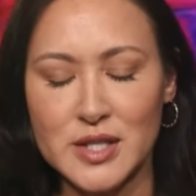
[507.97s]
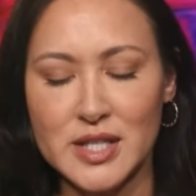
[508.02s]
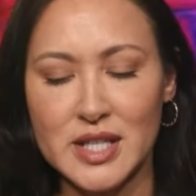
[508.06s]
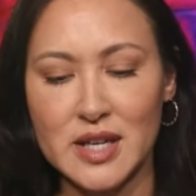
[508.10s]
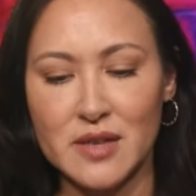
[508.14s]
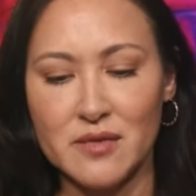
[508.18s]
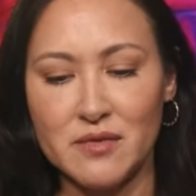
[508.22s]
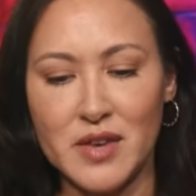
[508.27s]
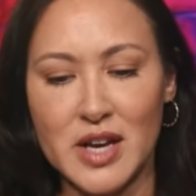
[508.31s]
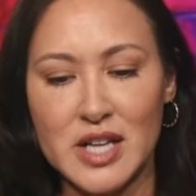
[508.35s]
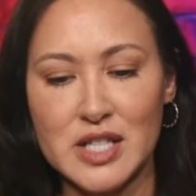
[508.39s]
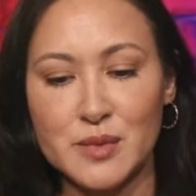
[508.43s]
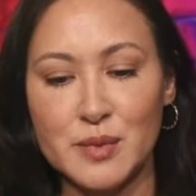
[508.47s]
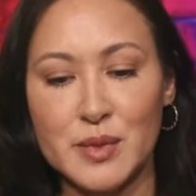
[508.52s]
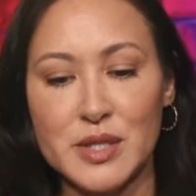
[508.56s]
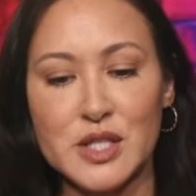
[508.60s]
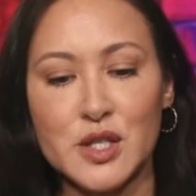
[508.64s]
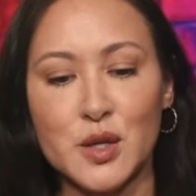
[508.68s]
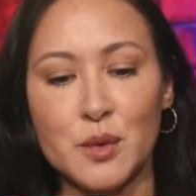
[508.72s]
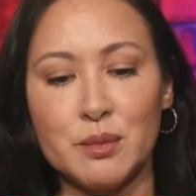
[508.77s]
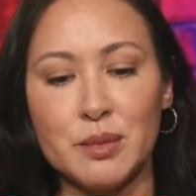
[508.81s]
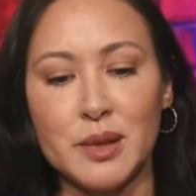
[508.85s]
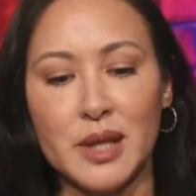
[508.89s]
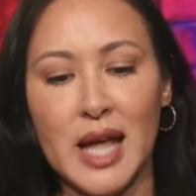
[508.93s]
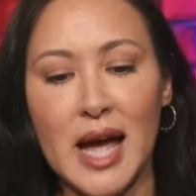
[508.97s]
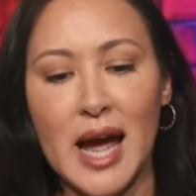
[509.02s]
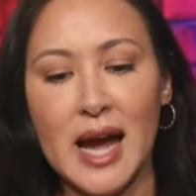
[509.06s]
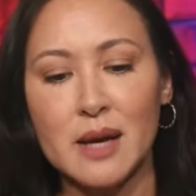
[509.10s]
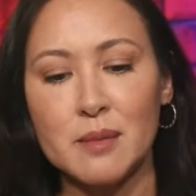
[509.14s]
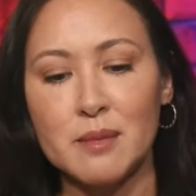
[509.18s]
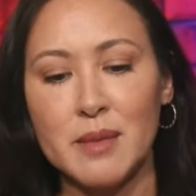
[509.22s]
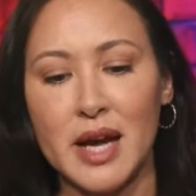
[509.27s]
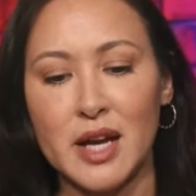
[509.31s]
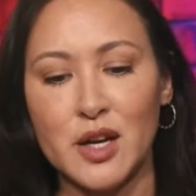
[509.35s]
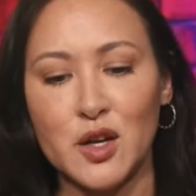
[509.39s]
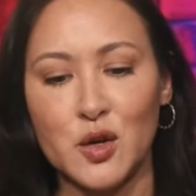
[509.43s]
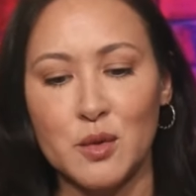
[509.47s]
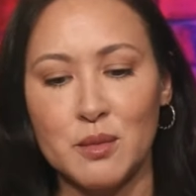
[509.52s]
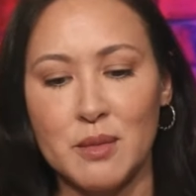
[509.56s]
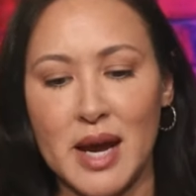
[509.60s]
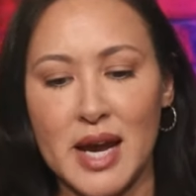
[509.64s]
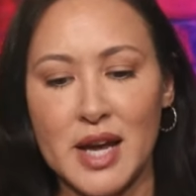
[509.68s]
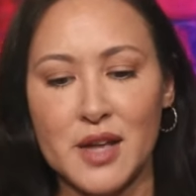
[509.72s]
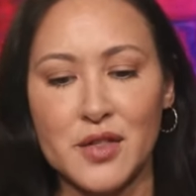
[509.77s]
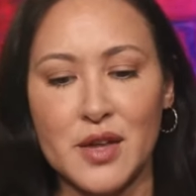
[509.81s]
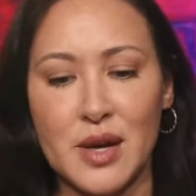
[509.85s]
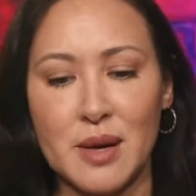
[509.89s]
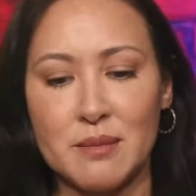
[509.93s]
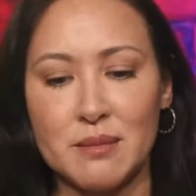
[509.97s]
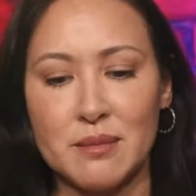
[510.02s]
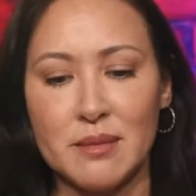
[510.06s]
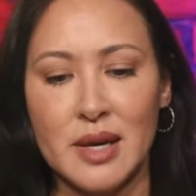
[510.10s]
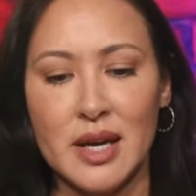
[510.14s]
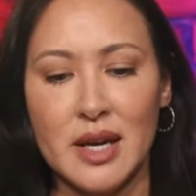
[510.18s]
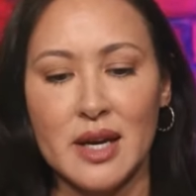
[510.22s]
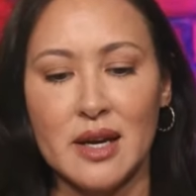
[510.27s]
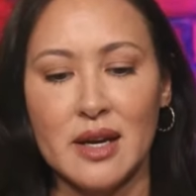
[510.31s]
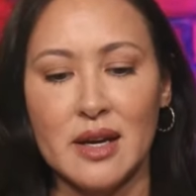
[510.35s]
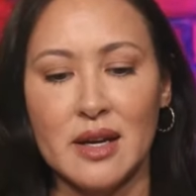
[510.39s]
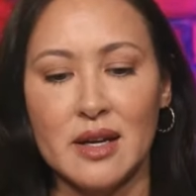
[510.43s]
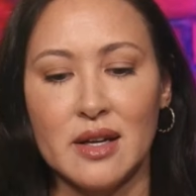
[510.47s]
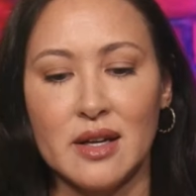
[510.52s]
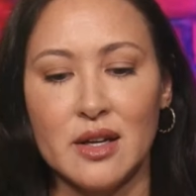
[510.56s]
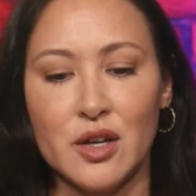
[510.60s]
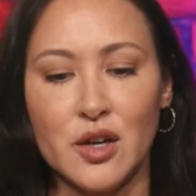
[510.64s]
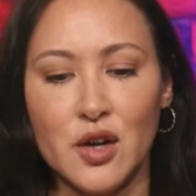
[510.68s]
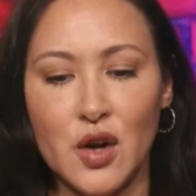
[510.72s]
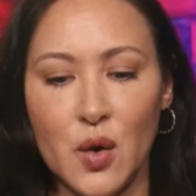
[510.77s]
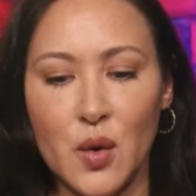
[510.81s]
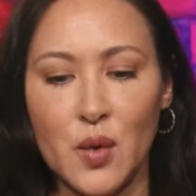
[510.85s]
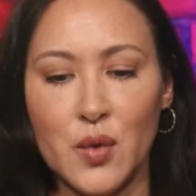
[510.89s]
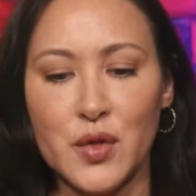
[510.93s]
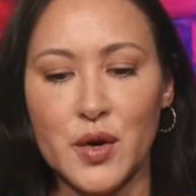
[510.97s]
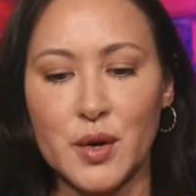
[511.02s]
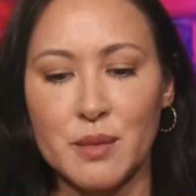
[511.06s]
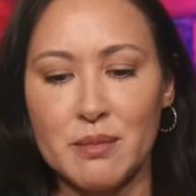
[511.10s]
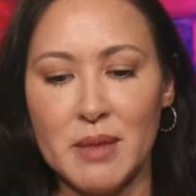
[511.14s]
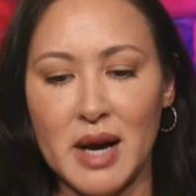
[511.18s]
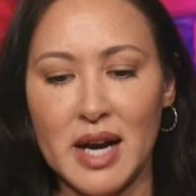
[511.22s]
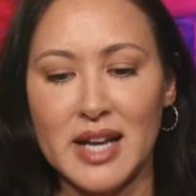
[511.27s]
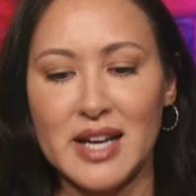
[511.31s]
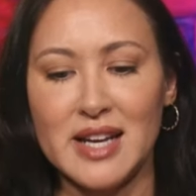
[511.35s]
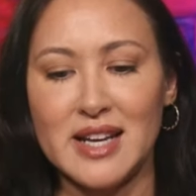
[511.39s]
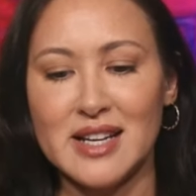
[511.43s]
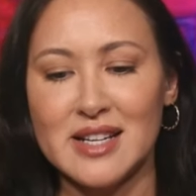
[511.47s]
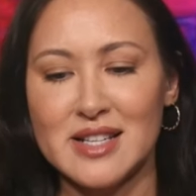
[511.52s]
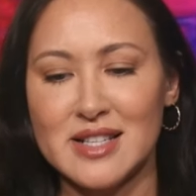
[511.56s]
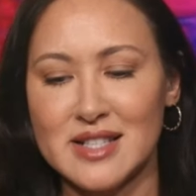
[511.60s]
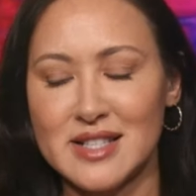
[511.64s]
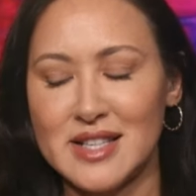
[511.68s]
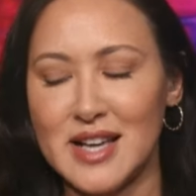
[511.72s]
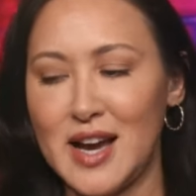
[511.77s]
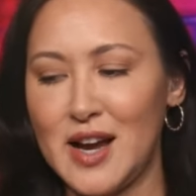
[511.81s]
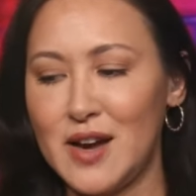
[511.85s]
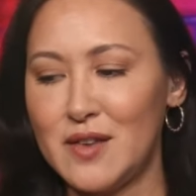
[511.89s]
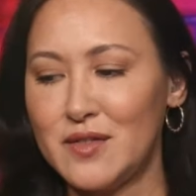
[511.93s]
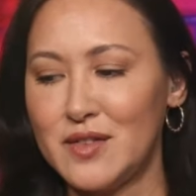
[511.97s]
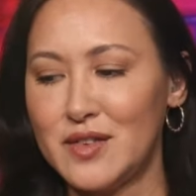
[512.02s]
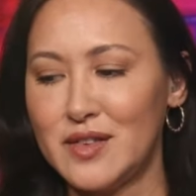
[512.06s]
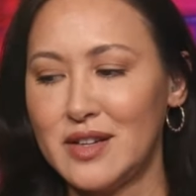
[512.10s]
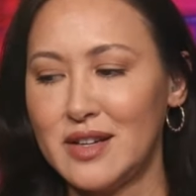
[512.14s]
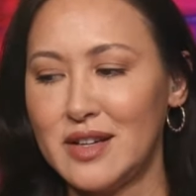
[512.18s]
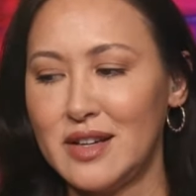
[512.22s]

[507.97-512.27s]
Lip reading: investments, so black men who make them know their money is safe.